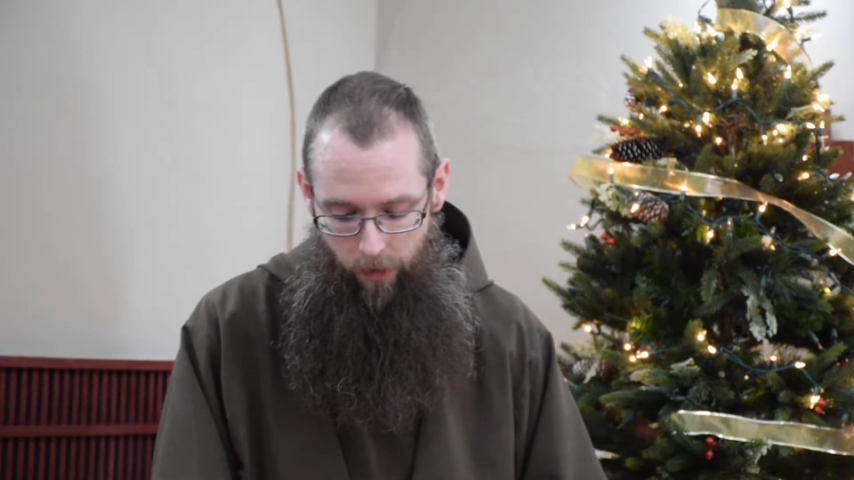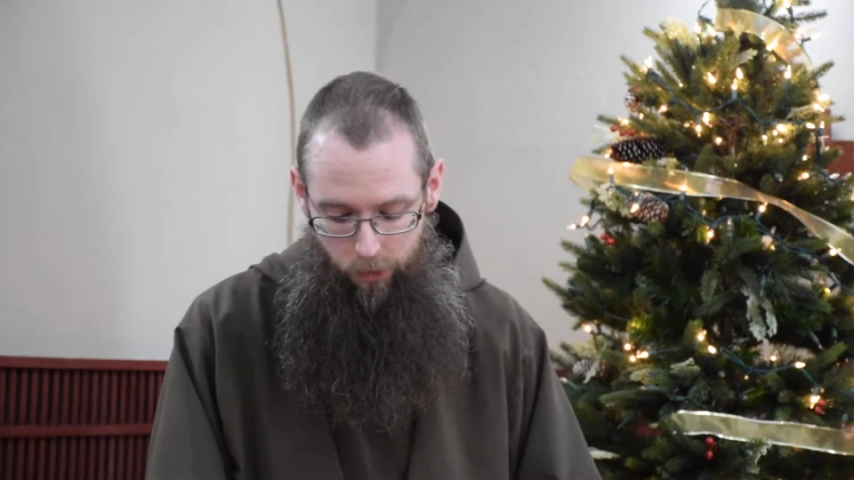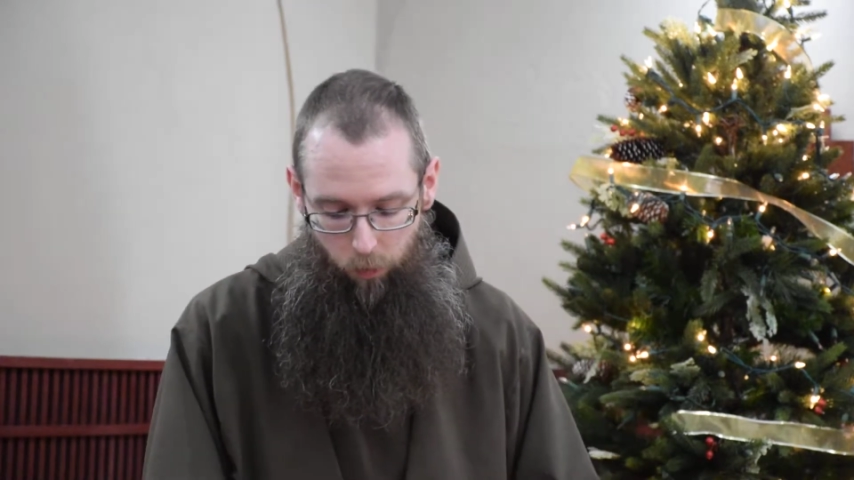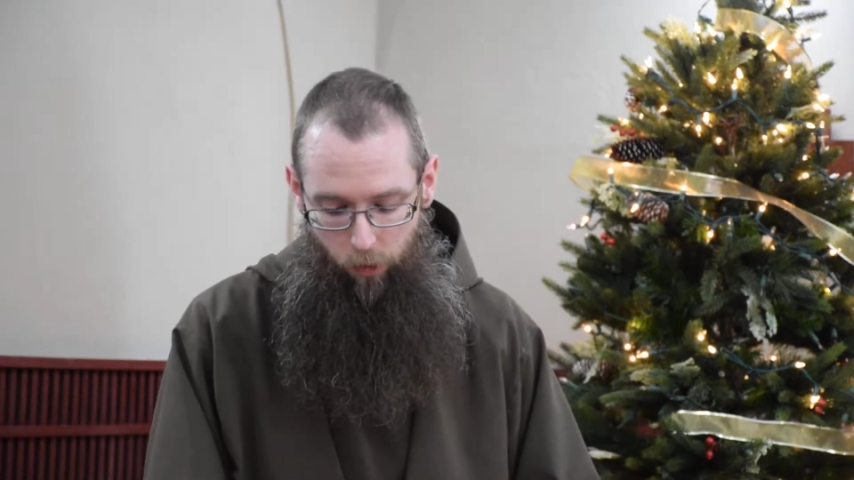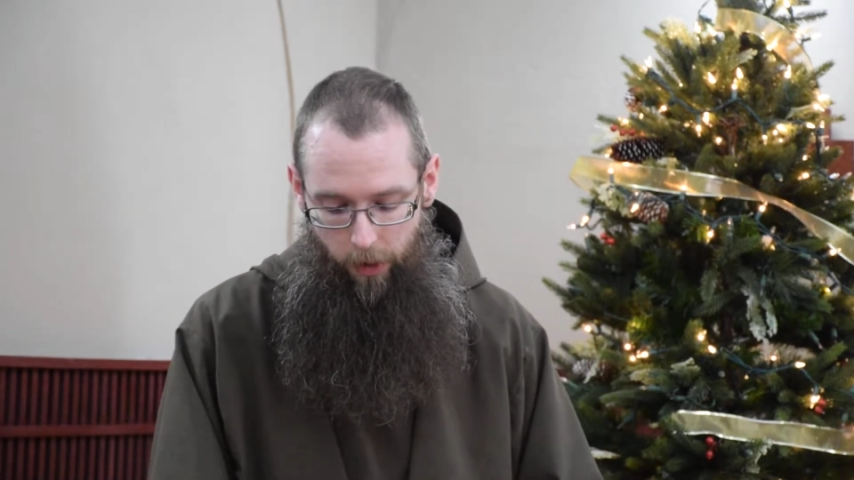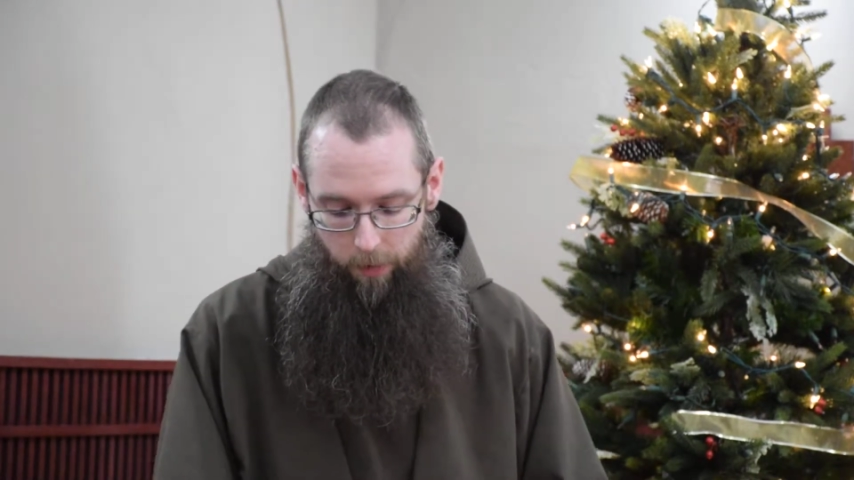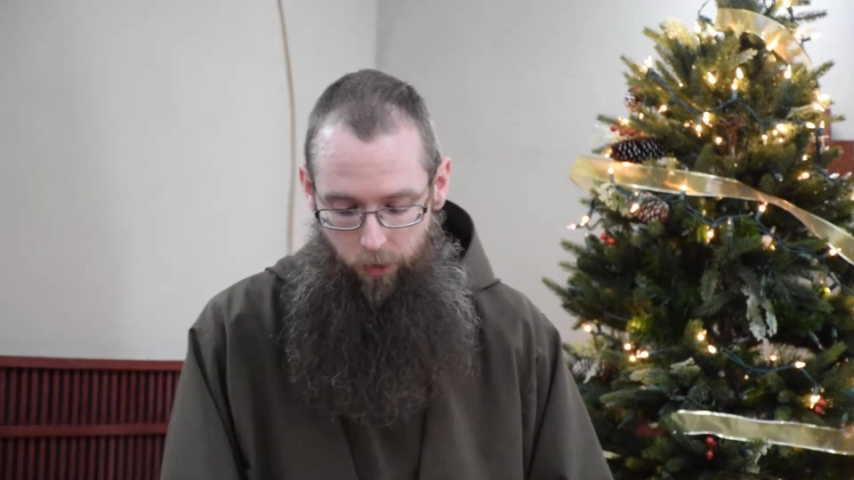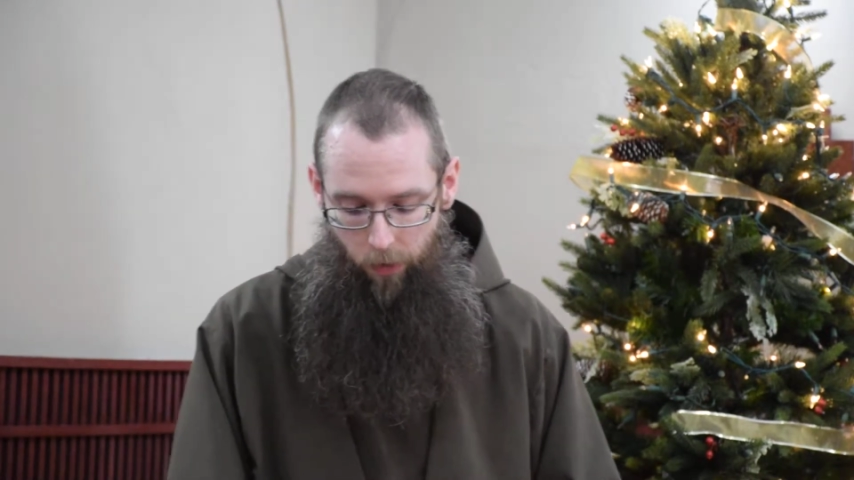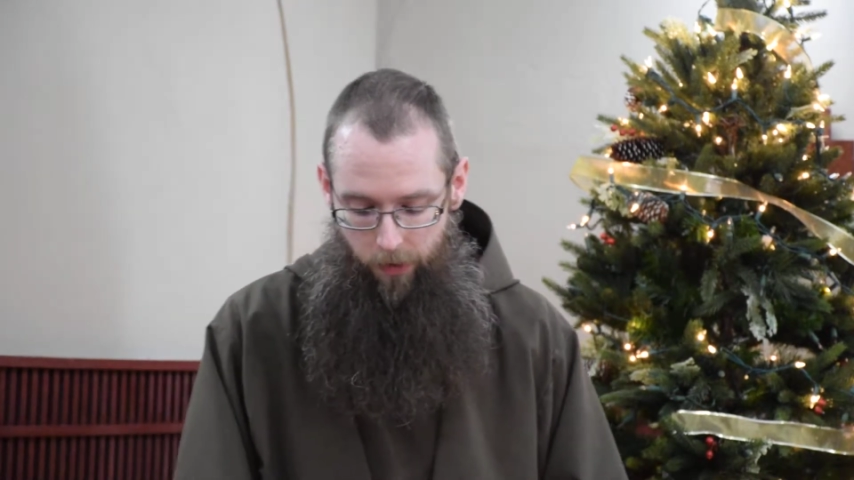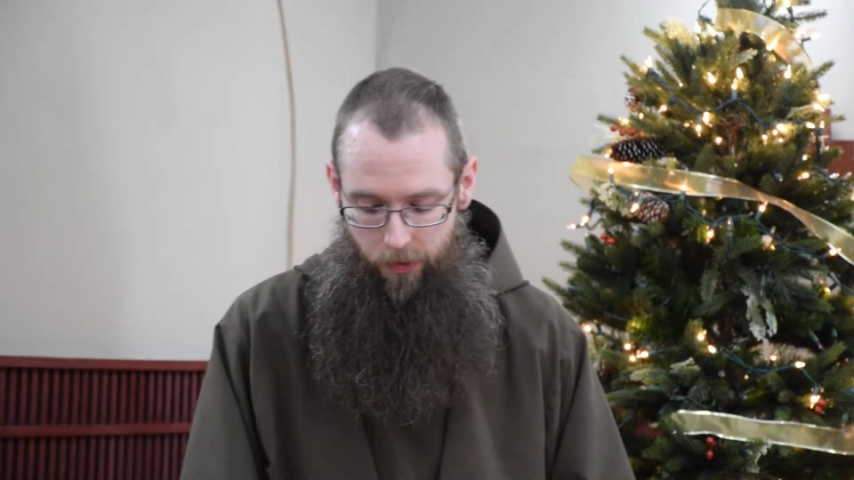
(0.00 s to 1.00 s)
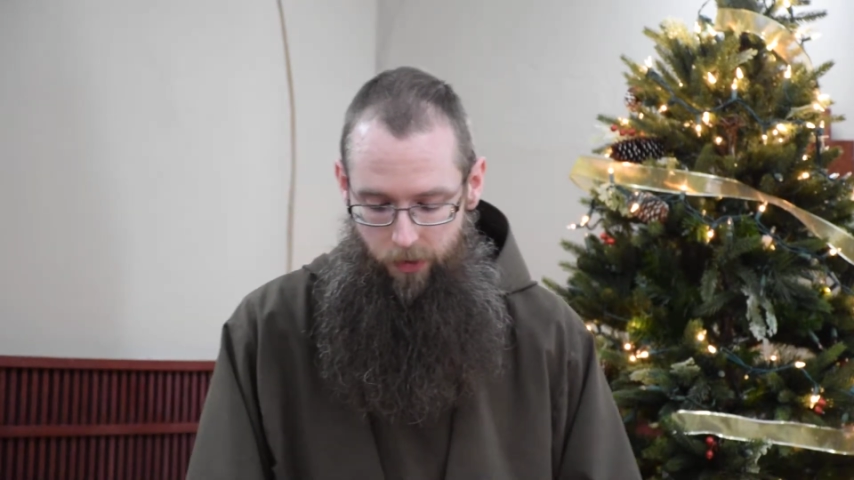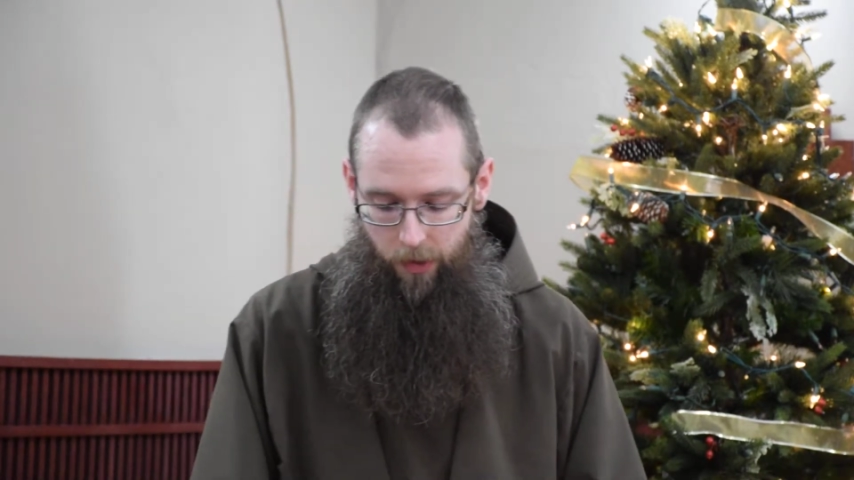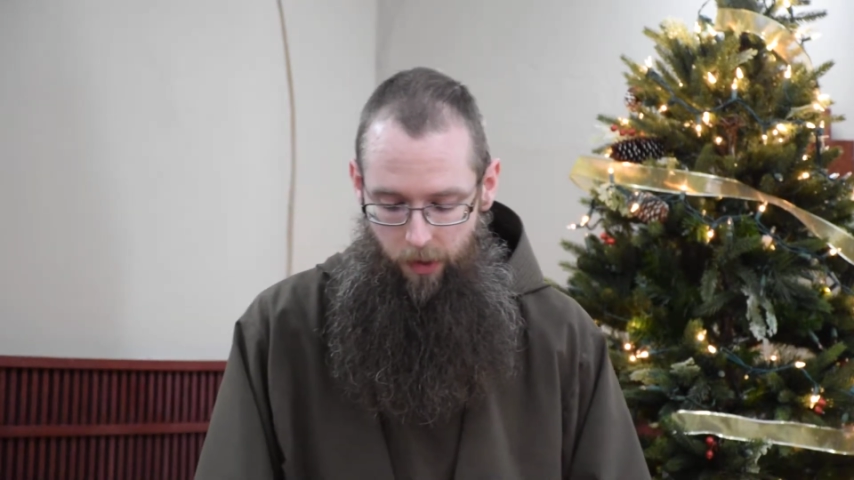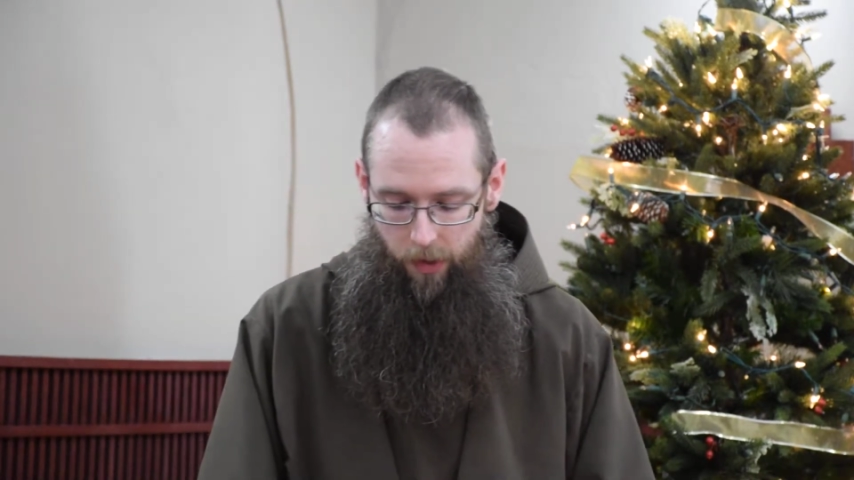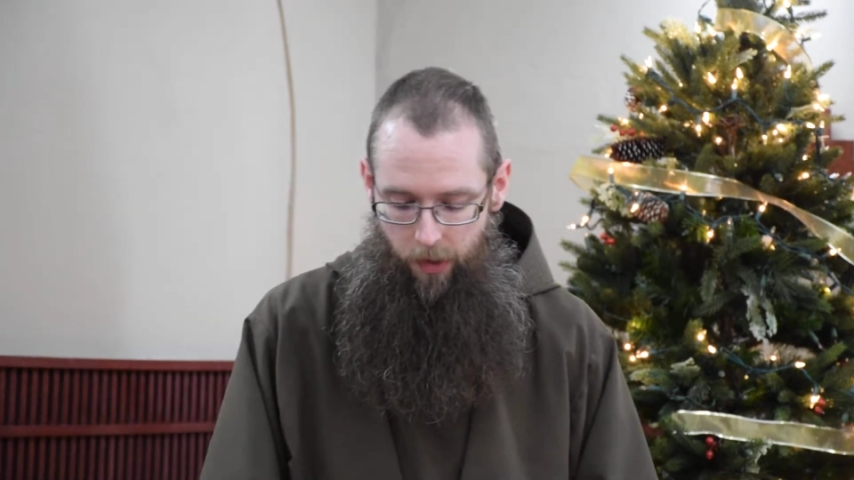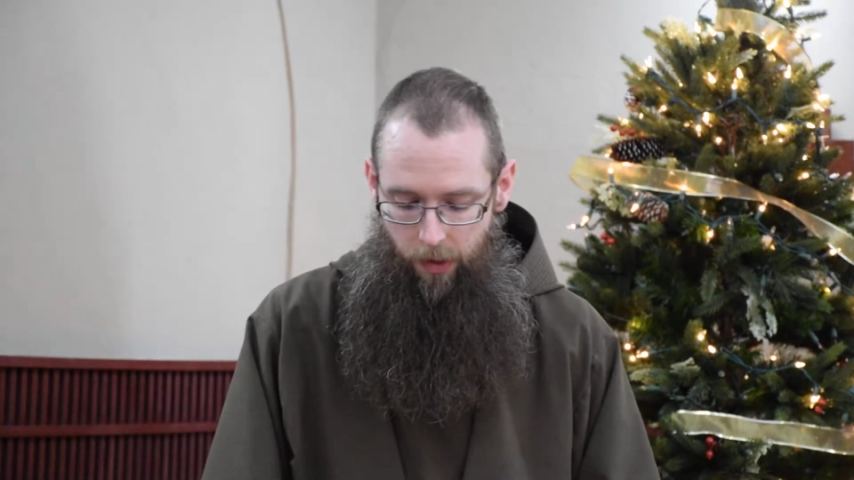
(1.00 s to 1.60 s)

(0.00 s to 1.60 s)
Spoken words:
that is proclaimed to us.